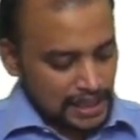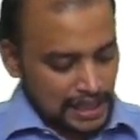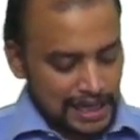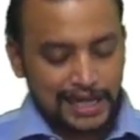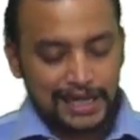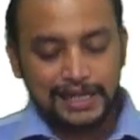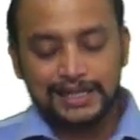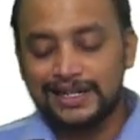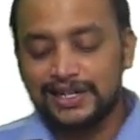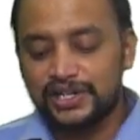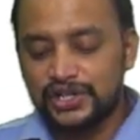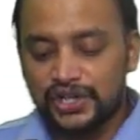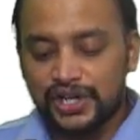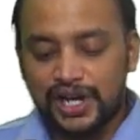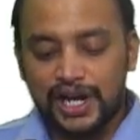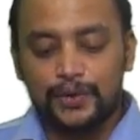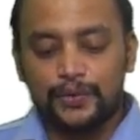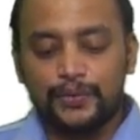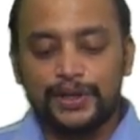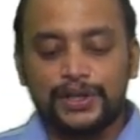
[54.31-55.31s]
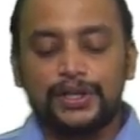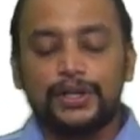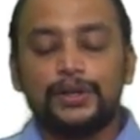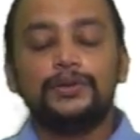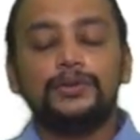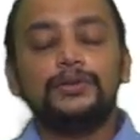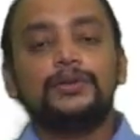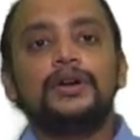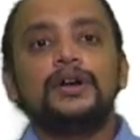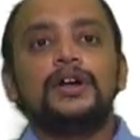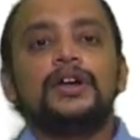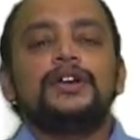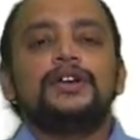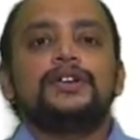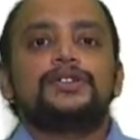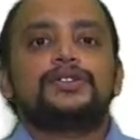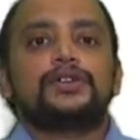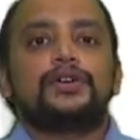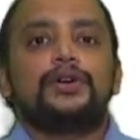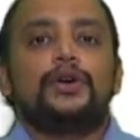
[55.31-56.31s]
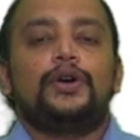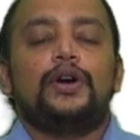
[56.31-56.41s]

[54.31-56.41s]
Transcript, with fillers: i'll just share with you so